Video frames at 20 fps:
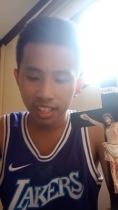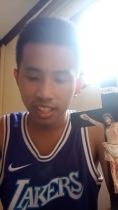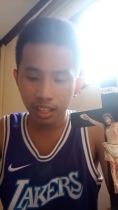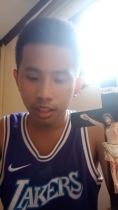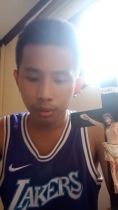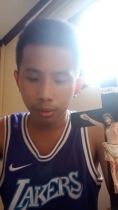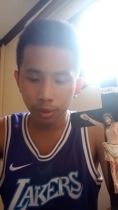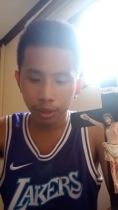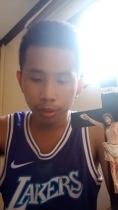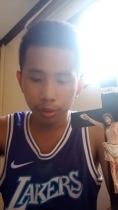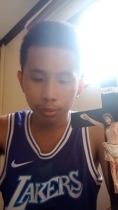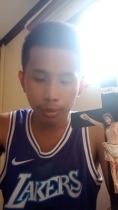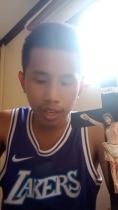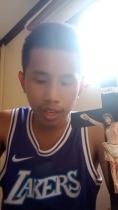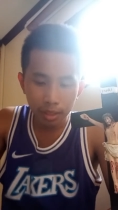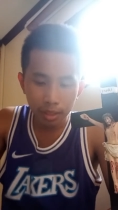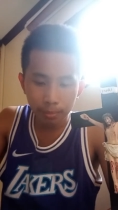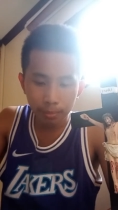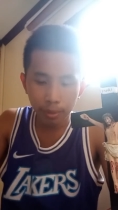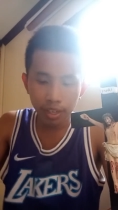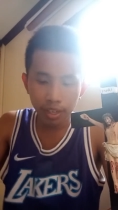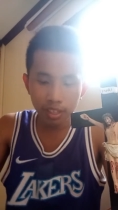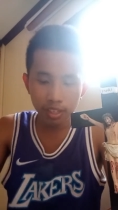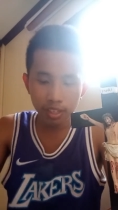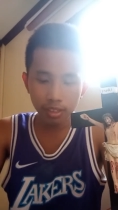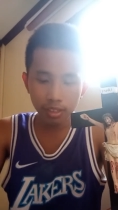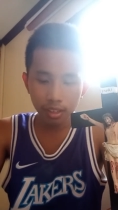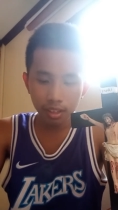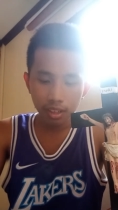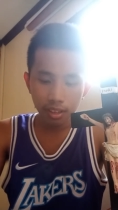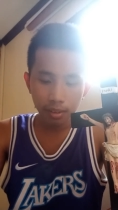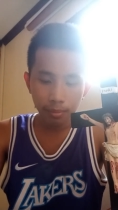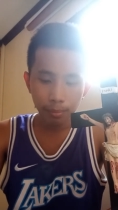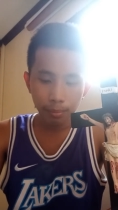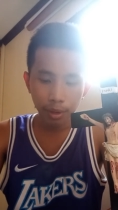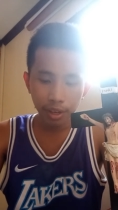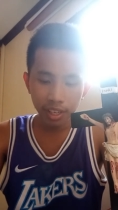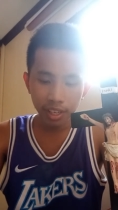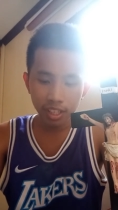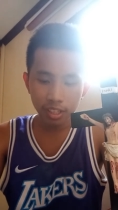Suddenly the Lord rained
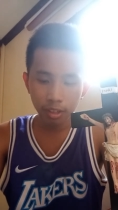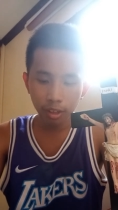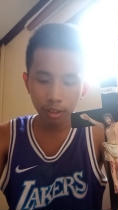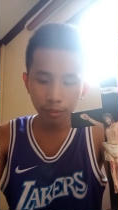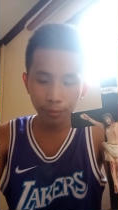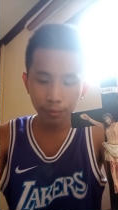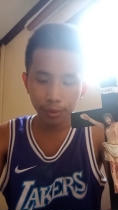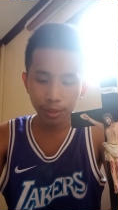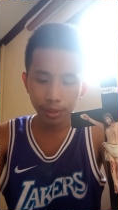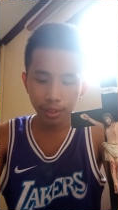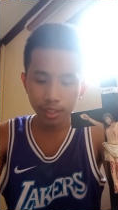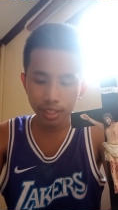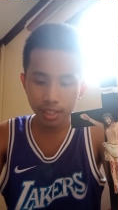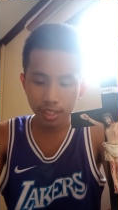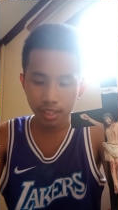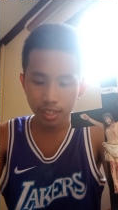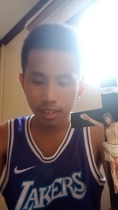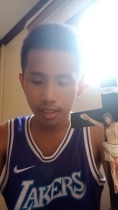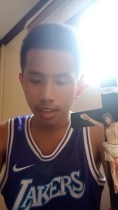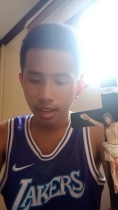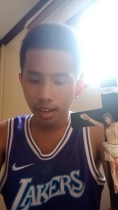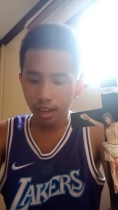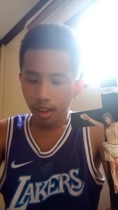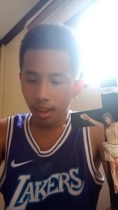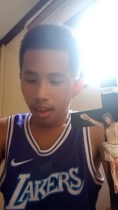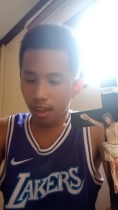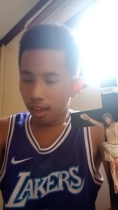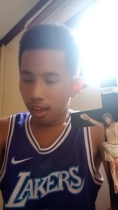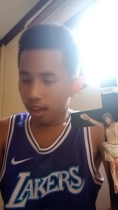burning sulfurs